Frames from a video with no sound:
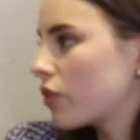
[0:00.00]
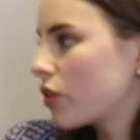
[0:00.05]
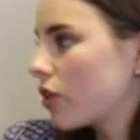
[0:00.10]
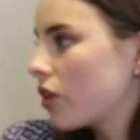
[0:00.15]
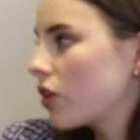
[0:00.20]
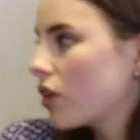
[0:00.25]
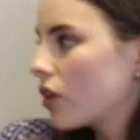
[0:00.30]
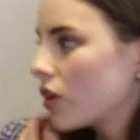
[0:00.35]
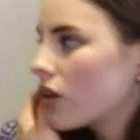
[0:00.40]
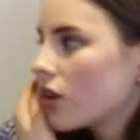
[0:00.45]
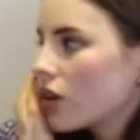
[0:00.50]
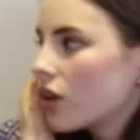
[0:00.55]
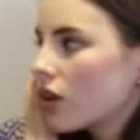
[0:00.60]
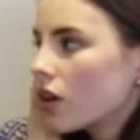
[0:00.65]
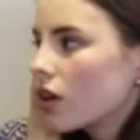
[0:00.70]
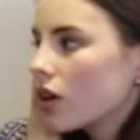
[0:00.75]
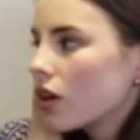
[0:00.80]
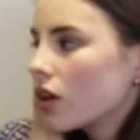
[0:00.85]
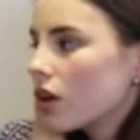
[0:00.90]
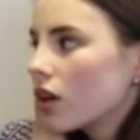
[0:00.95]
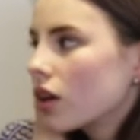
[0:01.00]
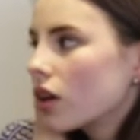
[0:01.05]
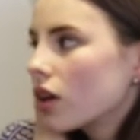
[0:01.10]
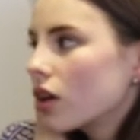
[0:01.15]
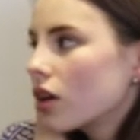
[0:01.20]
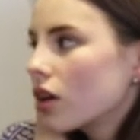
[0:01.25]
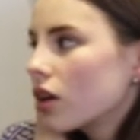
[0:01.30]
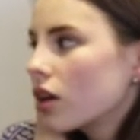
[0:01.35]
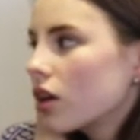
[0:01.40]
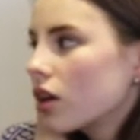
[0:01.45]

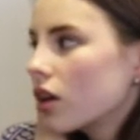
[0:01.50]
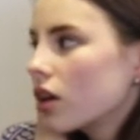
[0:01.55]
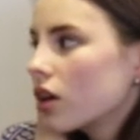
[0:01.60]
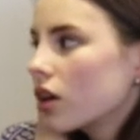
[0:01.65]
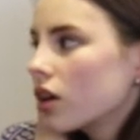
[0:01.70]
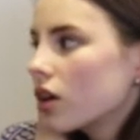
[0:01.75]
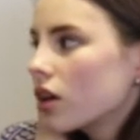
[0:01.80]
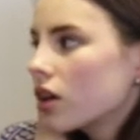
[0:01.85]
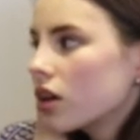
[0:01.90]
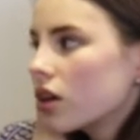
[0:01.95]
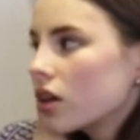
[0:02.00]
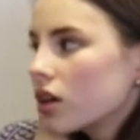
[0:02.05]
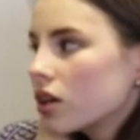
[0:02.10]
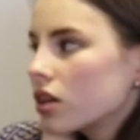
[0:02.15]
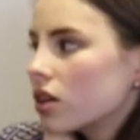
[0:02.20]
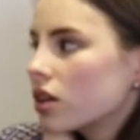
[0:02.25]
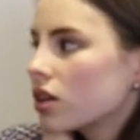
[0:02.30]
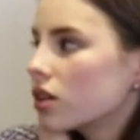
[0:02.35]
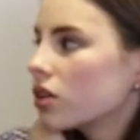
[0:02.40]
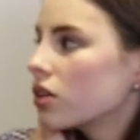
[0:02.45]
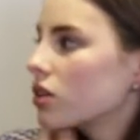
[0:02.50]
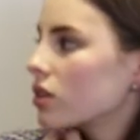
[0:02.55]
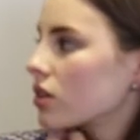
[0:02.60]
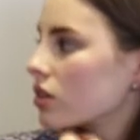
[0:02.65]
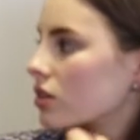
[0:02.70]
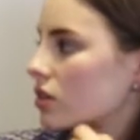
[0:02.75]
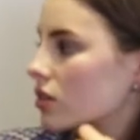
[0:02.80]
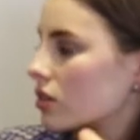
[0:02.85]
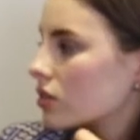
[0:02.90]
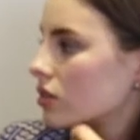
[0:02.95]

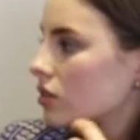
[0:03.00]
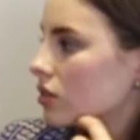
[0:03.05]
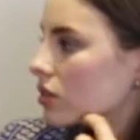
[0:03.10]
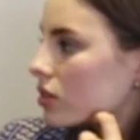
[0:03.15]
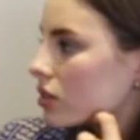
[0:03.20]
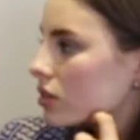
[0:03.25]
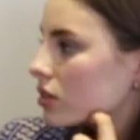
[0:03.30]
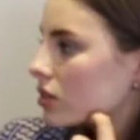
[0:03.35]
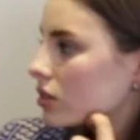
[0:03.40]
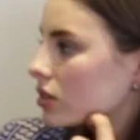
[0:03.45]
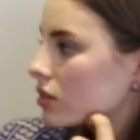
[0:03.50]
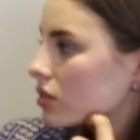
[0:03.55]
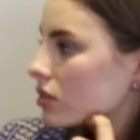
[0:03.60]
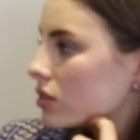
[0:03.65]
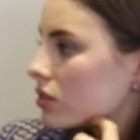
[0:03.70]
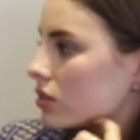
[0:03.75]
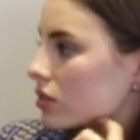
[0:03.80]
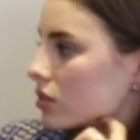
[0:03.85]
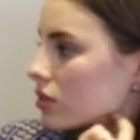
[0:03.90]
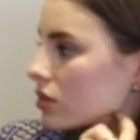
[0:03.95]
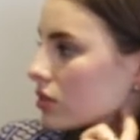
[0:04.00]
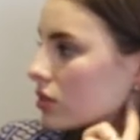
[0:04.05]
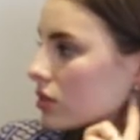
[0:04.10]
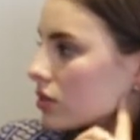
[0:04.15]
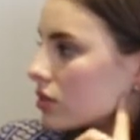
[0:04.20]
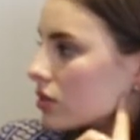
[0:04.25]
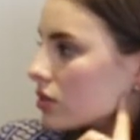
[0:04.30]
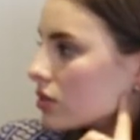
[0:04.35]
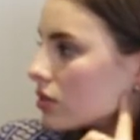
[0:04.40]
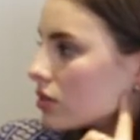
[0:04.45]

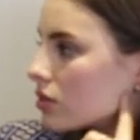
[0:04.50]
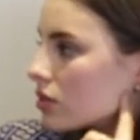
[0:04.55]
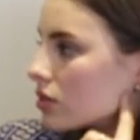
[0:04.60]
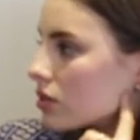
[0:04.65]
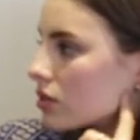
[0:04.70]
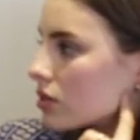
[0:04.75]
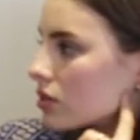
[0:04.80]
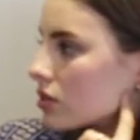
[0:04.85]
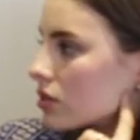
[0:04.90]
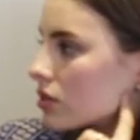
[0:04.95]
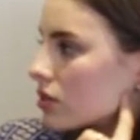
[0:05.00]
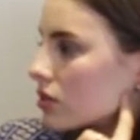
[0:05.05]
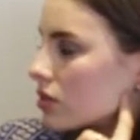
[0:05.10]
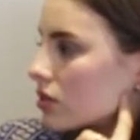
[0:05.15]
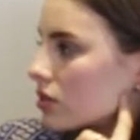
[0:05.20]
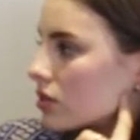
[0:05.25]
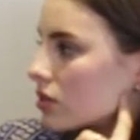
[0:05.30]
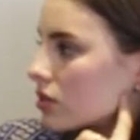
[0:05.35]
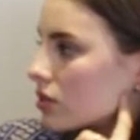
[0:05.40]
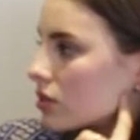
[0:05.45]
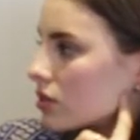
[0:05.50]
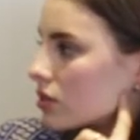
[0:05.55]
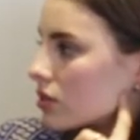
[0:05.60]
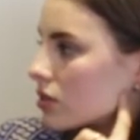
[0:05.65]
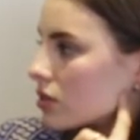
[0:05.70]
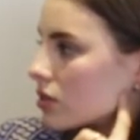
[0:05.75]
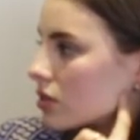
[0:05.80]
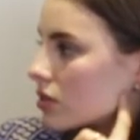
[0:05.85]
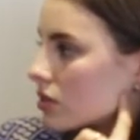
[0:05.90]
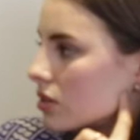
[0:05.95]

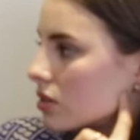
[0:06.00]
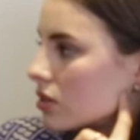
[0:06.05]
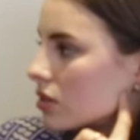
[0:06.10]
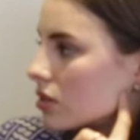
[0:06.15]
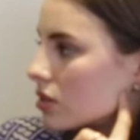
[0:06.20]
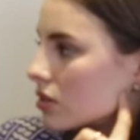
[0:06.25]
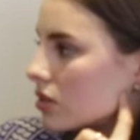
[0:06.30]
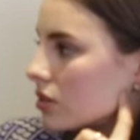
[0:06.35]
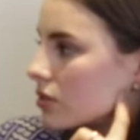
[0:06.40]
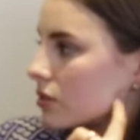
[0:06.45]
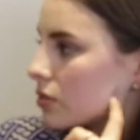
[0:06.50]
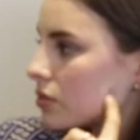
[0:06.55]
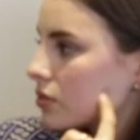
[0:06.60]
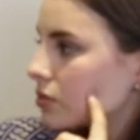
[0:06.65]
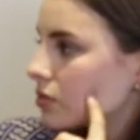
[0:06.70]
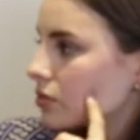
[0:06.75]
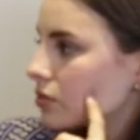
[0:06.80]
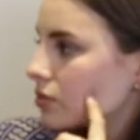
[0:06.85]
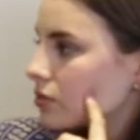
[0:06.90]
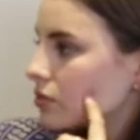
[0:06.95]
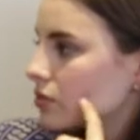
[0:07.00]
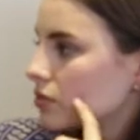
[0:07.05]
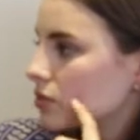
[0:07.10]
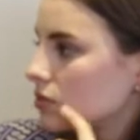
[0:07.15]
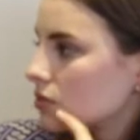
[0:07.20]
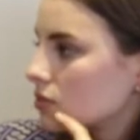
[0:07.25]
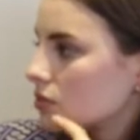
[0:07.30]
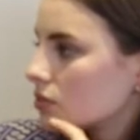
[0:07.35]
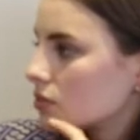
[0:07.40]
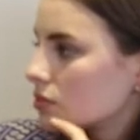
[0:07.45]

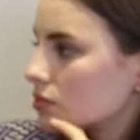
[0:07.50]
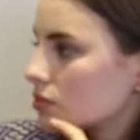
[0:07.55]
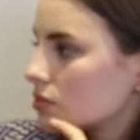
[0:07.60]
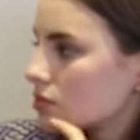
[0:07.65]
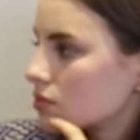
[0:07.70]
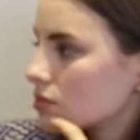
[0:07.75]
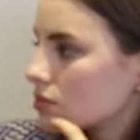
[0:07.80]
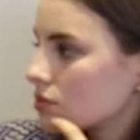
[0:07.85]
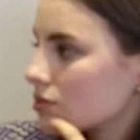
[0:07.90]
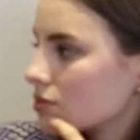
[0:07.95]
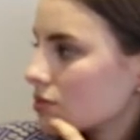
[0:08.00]
No words are spoken by the person on screen.